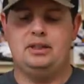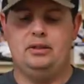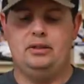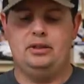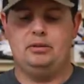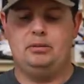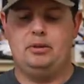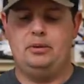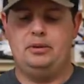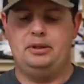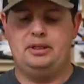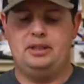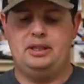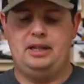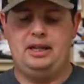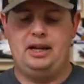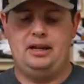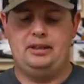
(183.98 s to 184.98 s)
still throw this
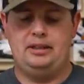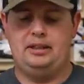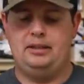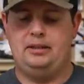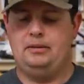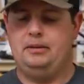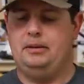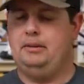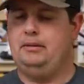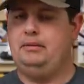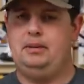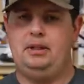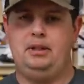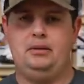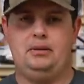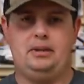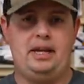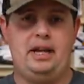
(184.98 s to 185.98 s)
thing out there,
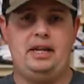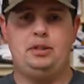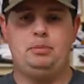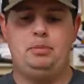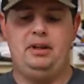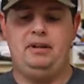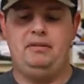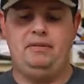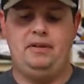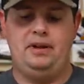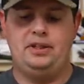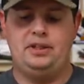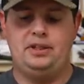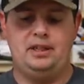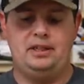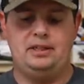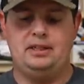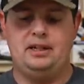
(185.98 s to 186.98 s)
you know, catch big
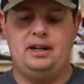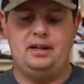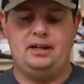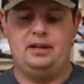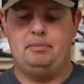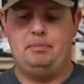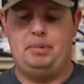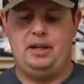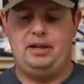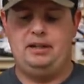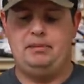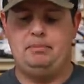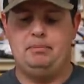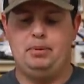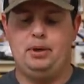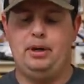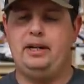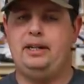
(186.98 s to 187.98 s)
fish, and it's not gonna bend
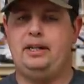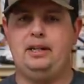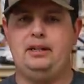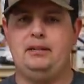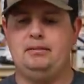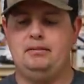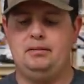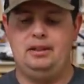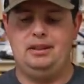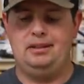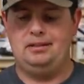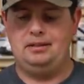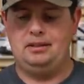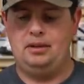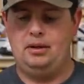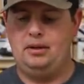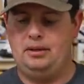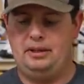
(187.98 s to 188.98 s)
and break
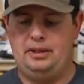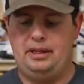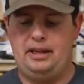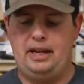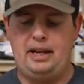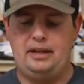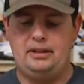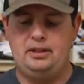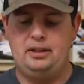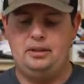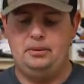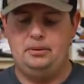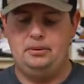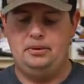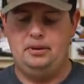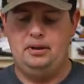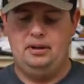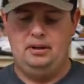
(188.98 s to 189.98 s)
and go get out of
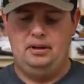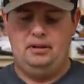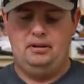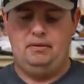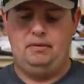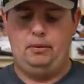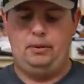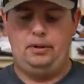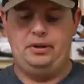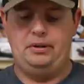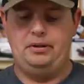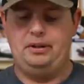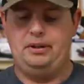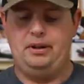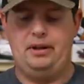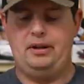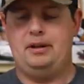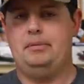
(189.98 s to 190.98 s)
tune for you, and
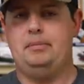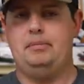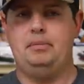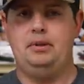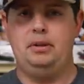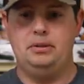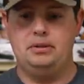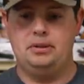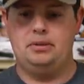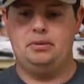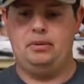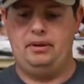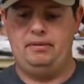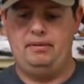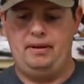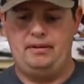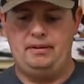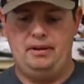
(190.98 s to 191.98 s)
you're not gonna lose your
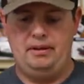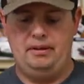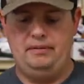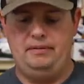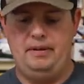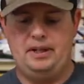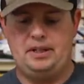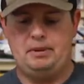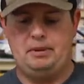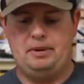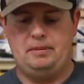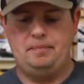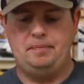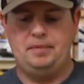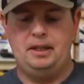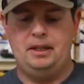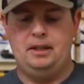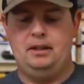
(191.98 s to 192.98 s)
$25 investment.
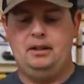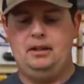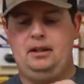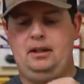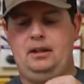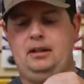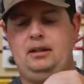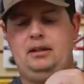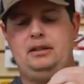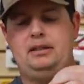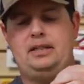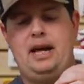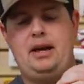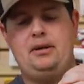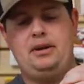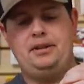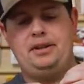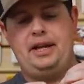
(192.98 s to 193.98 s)

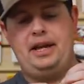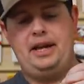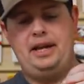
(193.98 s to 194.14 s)
Down on the